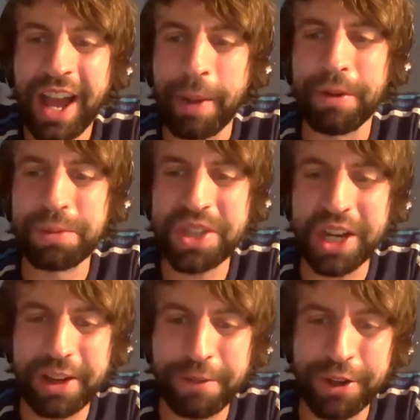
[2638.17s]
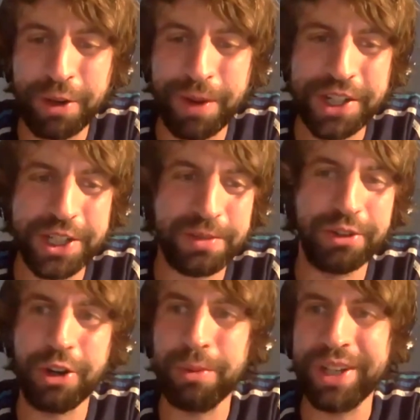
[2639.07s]
We'll take a few questions
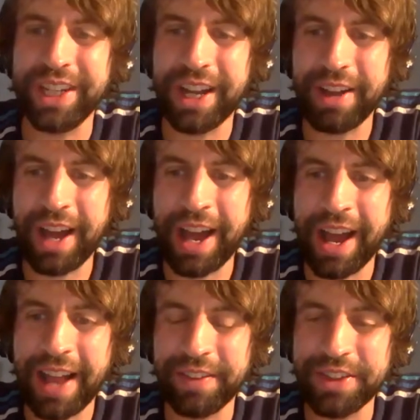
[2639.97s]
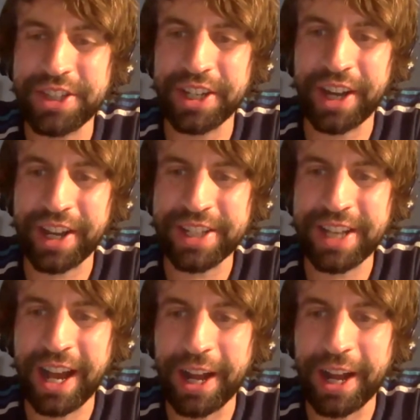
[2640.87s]
before we end tonight.